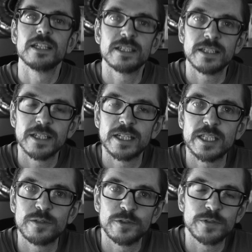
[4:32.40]
In
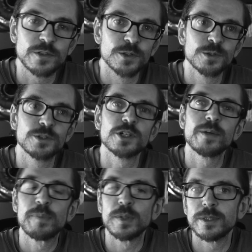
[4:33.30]
1952,
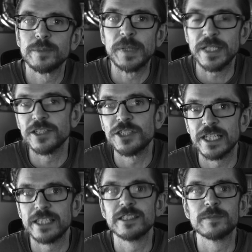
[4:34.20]
Jean-Paul
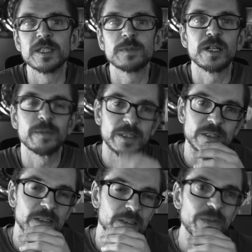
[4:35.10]
Piaget did some experiments
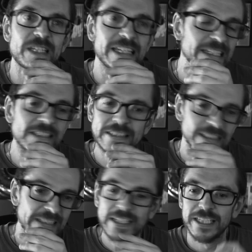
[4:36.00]
on some kids,
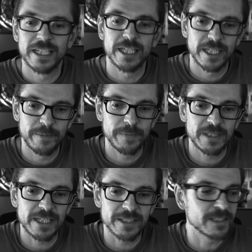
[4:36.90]

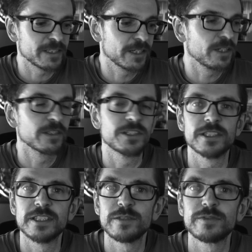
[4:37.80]
classic psychology
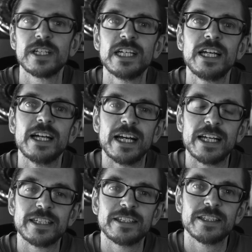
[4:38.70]
stuff,
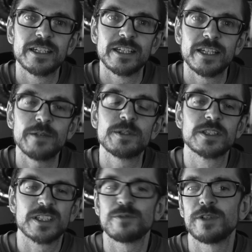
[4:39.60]
and he was
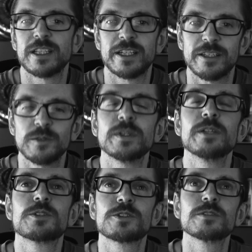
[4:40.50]
discovering
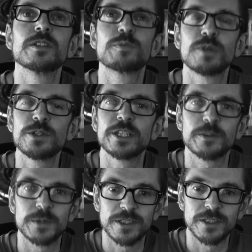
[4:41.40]
his
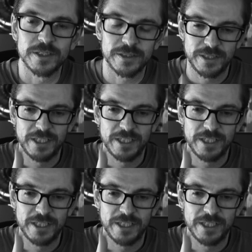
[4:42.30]
project was the